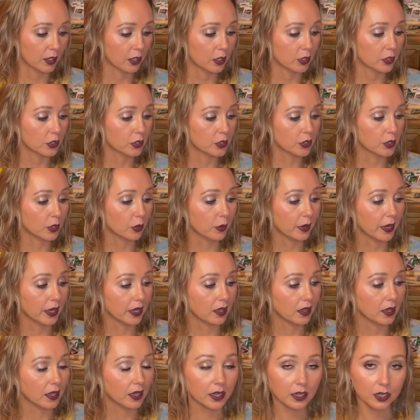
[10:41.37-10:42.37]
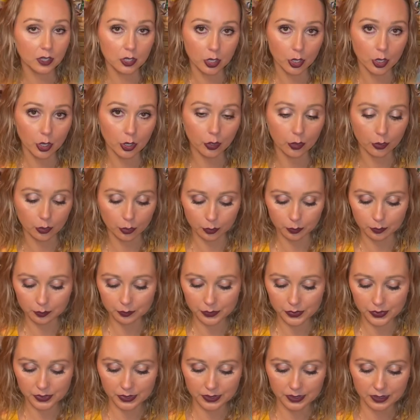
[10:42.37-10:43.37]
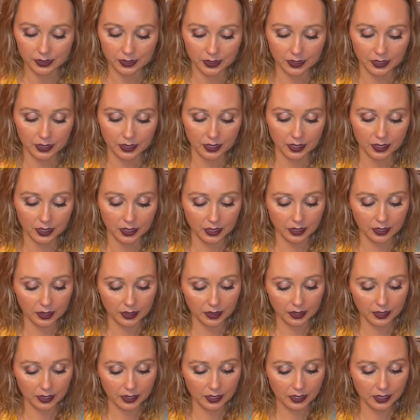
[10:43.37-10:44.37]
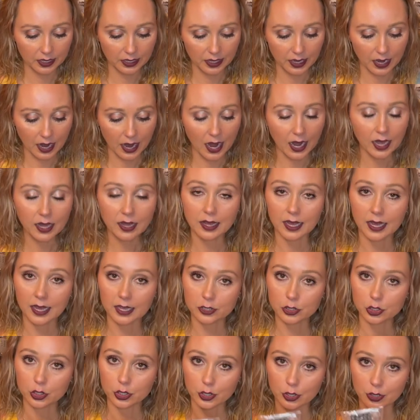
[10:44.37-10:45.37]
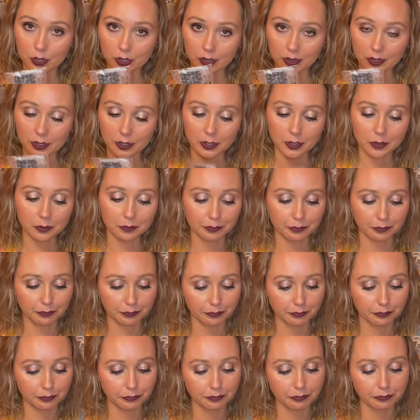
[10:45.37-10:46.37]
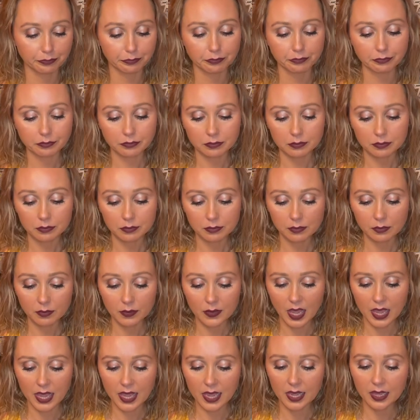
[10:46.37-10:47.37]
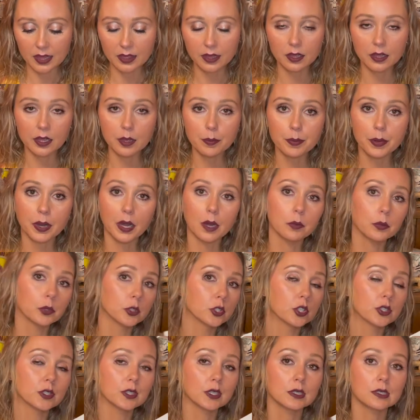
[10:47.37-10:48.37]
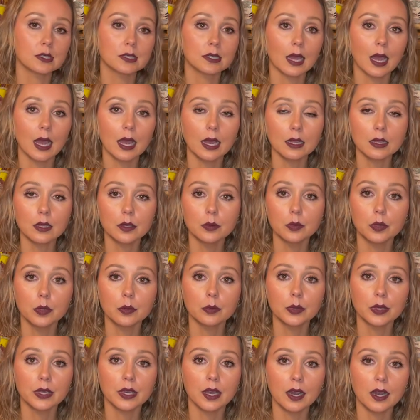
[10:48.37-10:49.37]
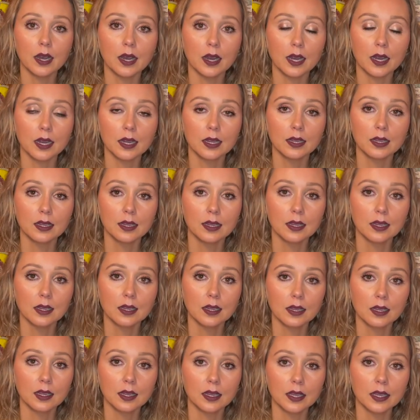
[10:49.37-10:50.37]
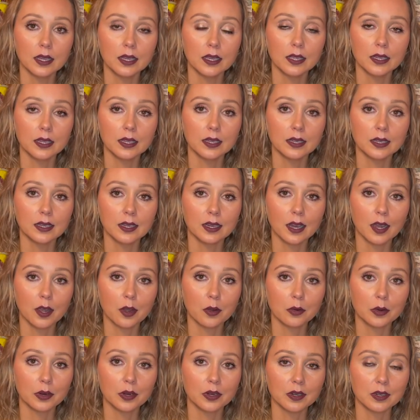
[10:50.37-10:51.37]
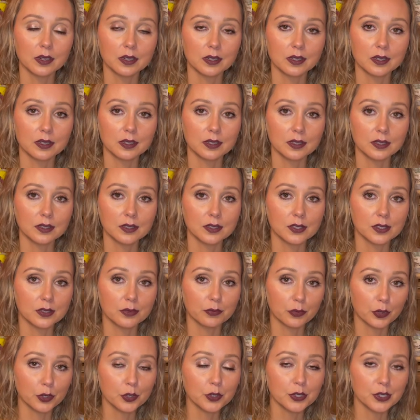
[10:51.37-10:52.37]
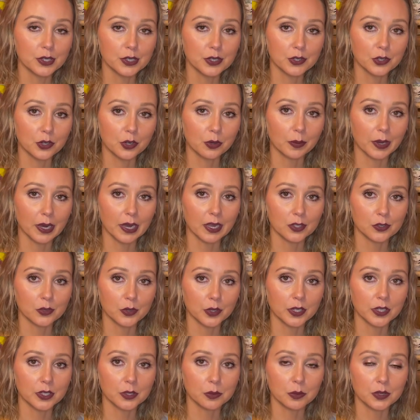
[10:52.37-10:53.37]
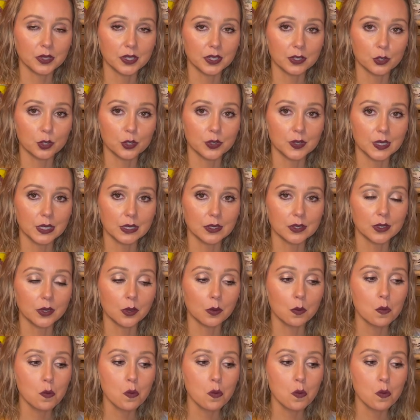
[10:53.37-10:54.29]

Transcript: Zoë Ayla combs, the eyelash curler, and the lip balm, which is exactly what we got in our first seasonal box for customization six. So